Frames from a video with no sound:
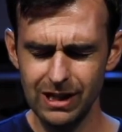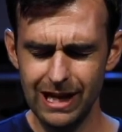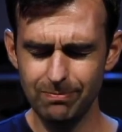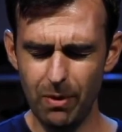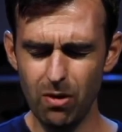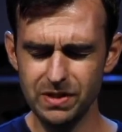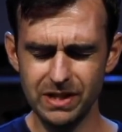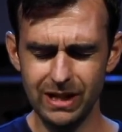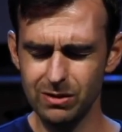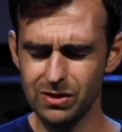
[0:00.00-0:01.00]
And Paul
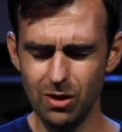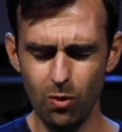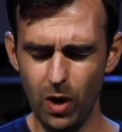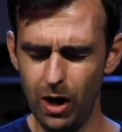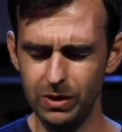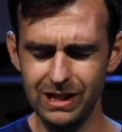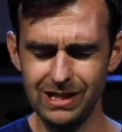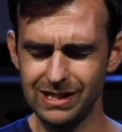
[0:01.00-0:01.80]
said it so well when he